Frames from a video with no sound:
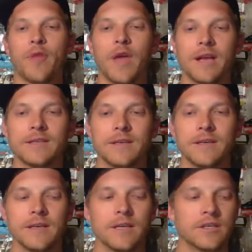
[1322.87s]
things
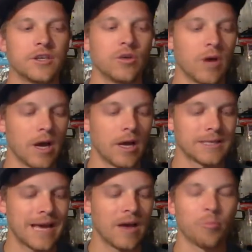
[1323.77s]
to uh,
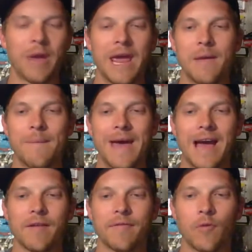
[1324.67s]
to help pay him
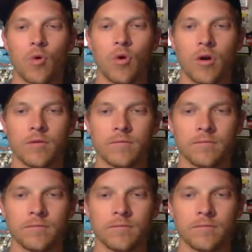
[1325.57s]
back for